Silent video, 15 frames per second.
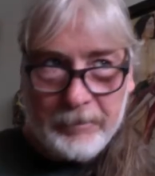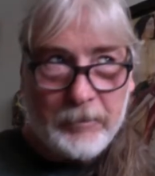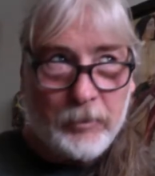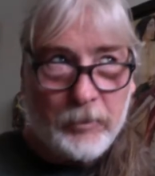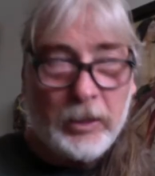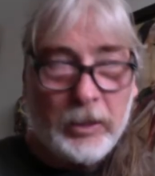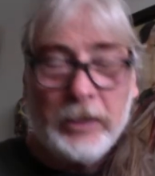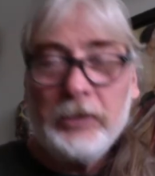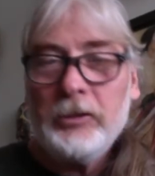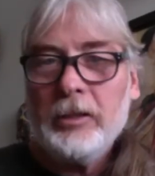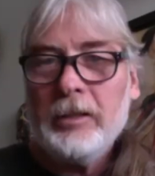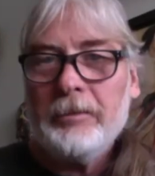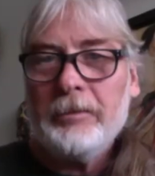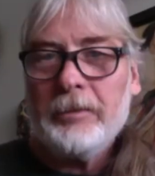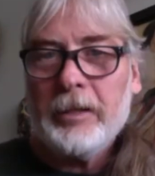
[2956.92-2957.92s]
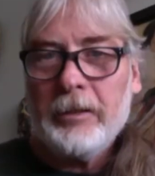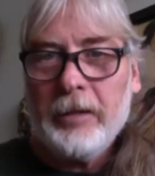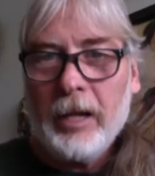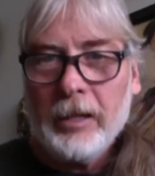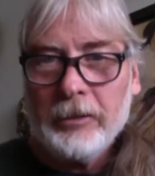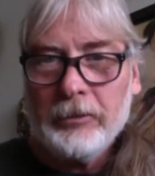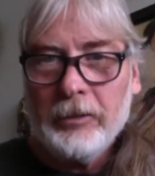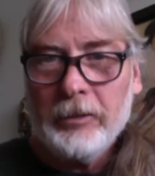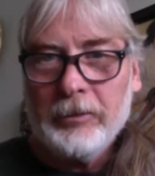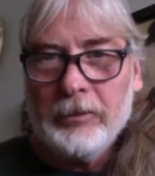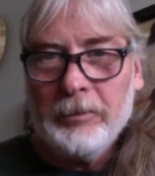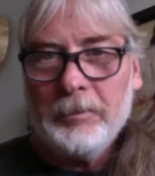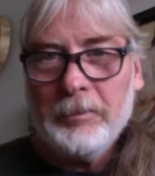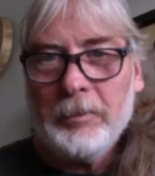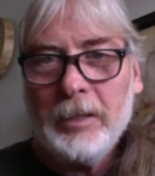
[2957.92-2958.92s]
religion of
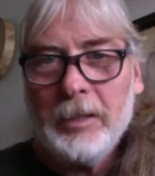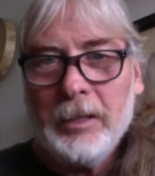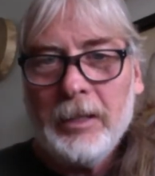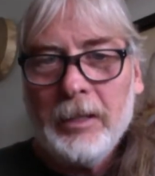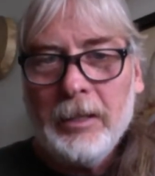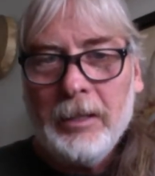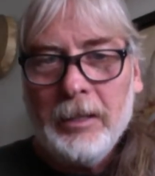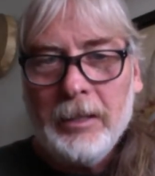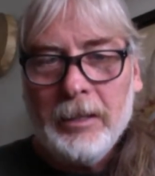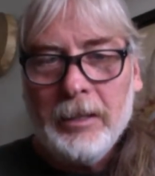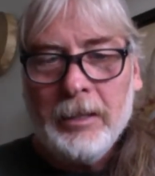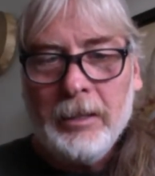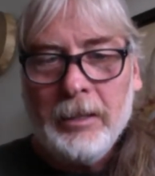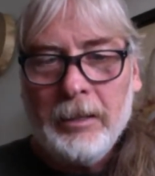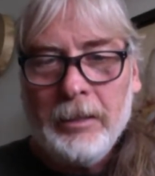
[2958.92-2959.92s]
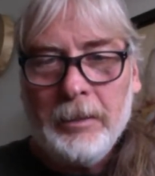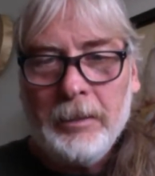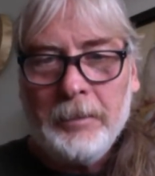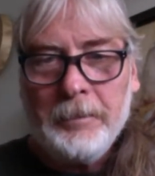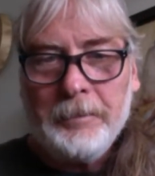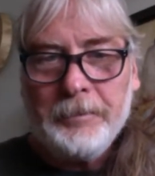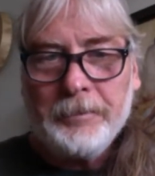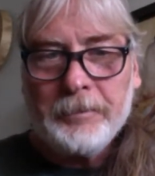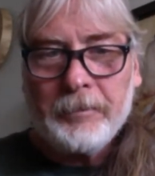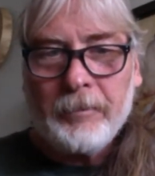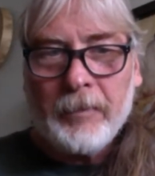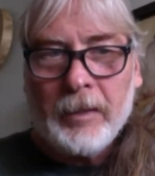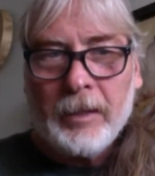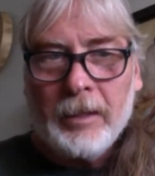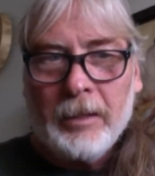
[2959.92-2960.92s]
Catholicism, um,
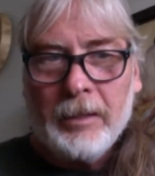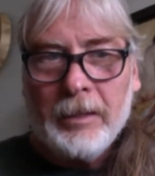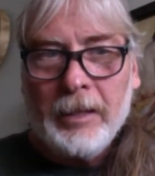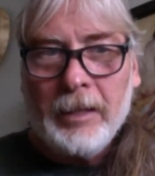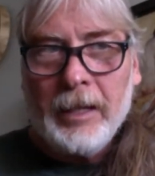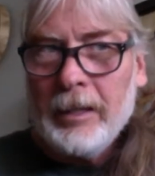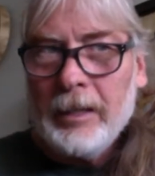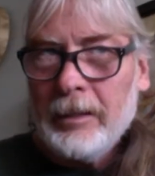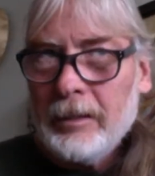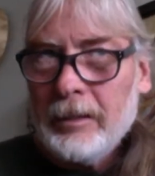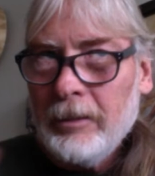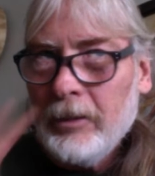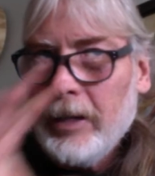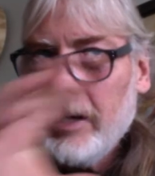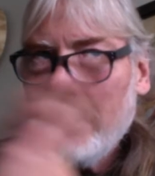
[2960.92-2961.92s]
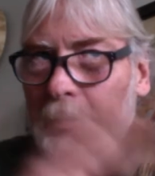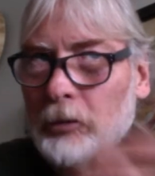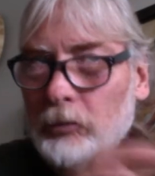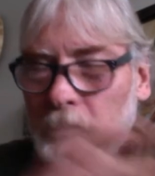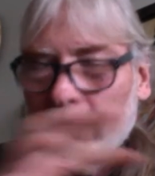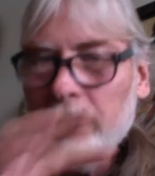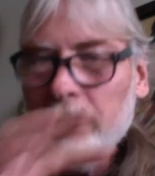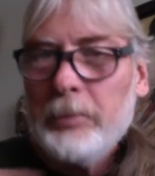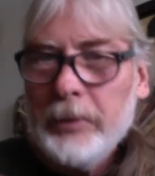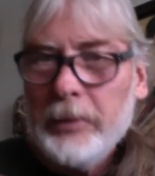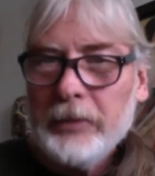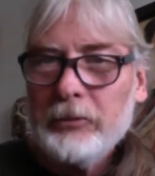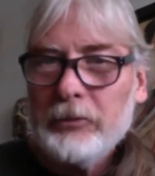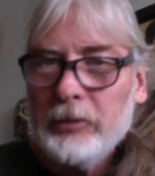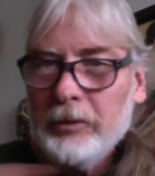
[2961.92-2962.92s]
had a, you know, had those
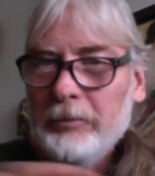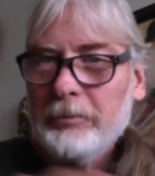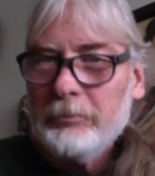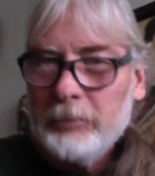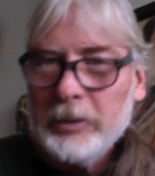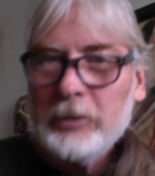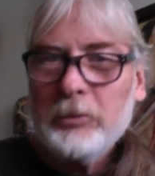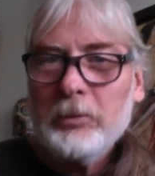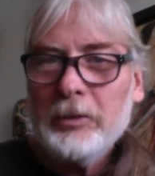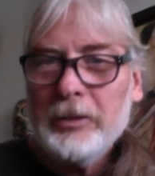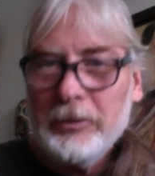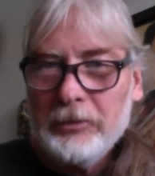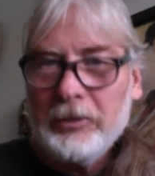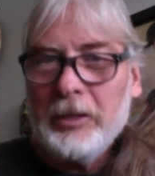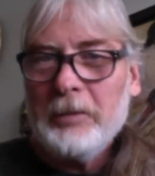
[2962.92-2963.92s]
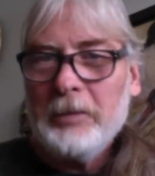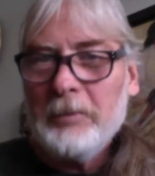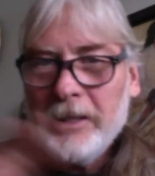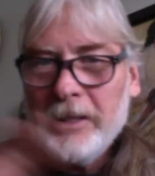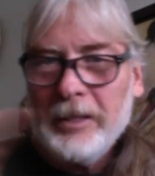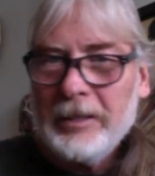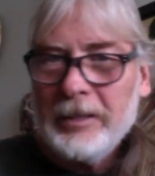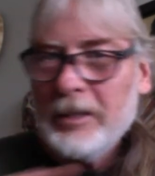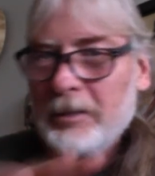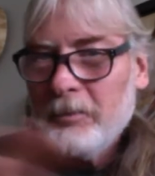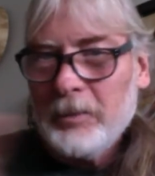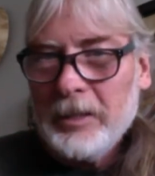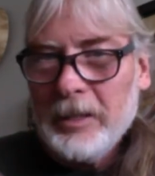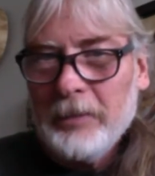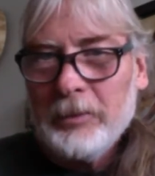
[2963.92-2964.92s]
imprints of ritual and ceremony and kind of
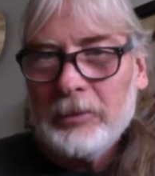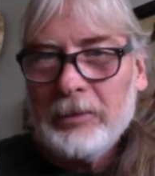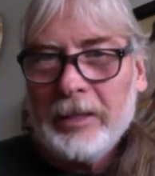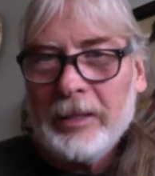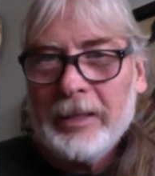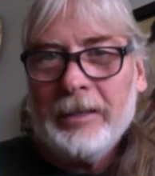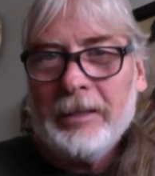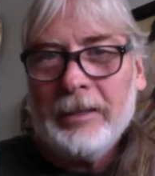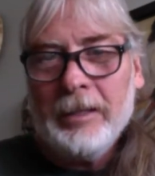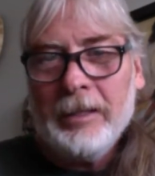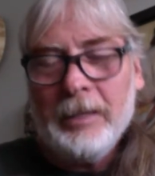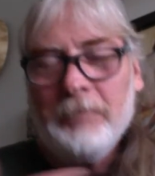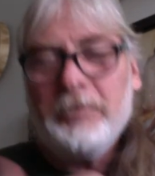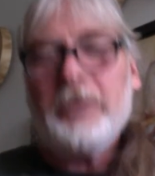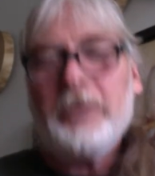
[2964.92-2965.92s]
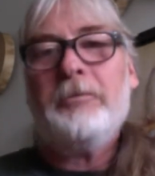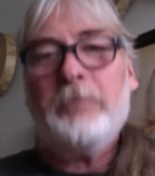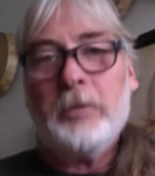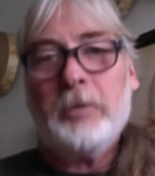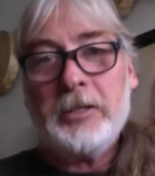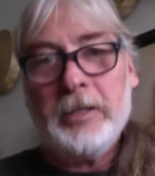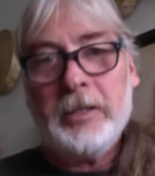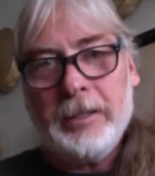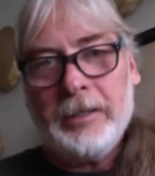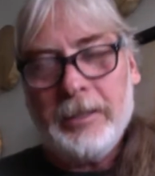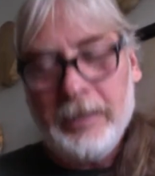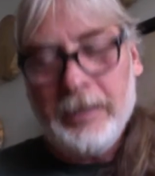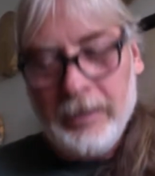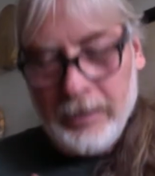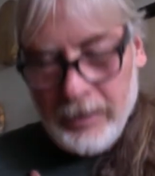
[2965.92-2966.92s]
what that was like. And, and I'm very fortunate
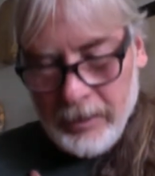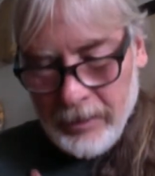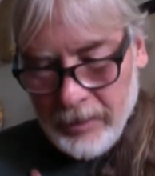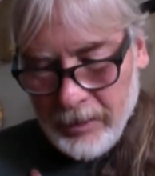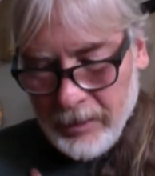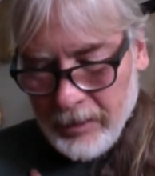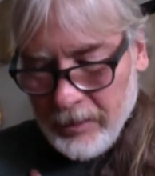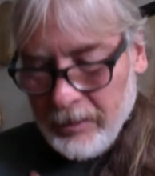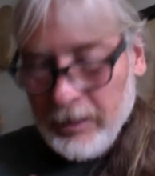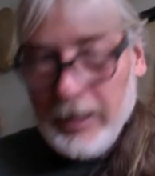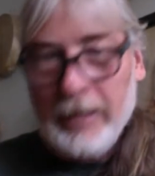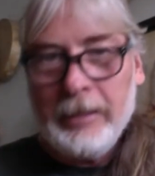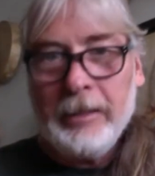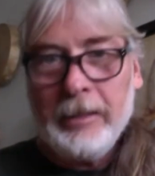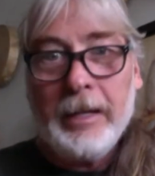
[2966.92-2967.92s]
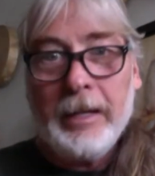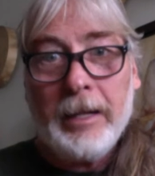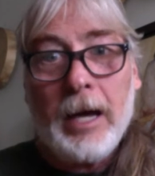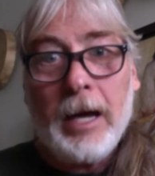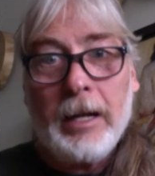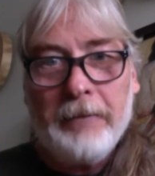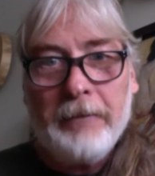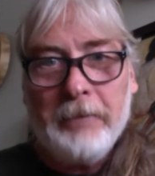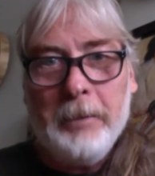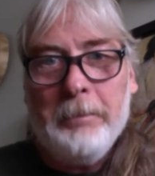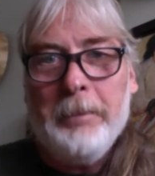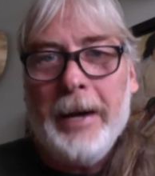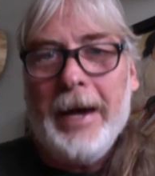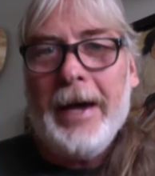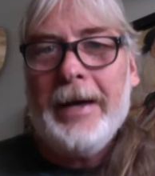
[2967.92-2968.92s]
and, and uh, that I did not have a
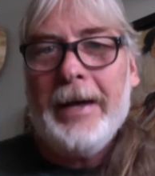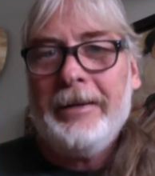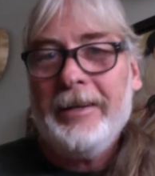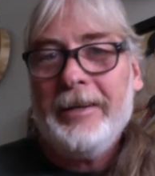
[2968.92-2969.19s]
bad